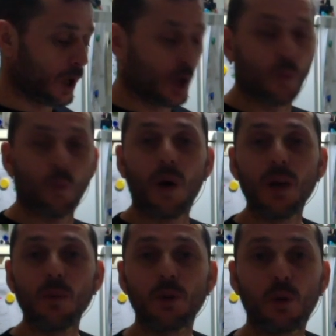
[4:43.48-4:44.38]
why
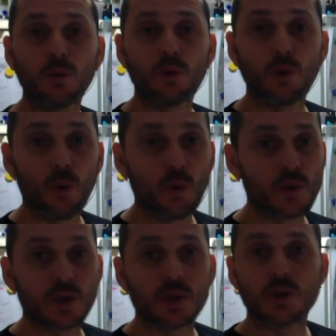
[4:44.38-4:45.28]
we don't
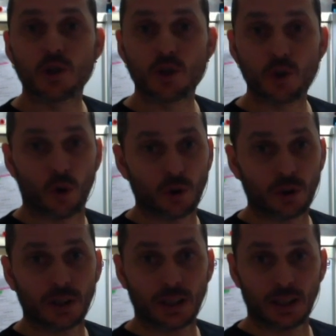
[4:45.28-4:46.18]
use salt
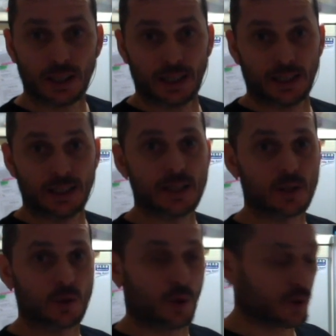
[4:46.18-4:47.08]
in
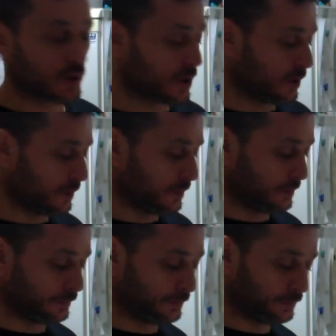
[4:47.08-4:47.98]
stocks,
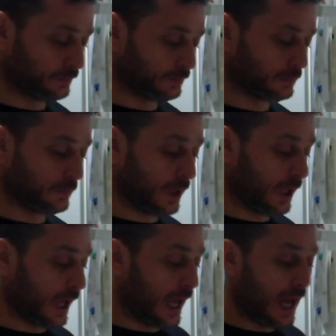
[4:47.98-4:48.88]

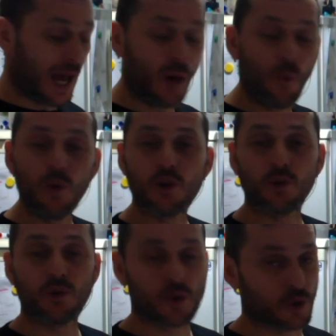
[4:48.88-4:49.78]
how we
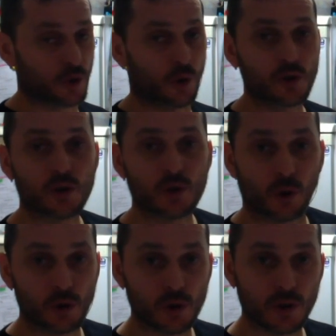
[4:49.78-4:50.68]
should store
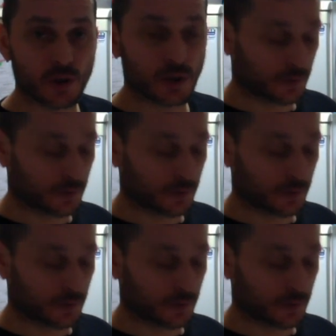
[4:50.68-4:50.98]
stocks,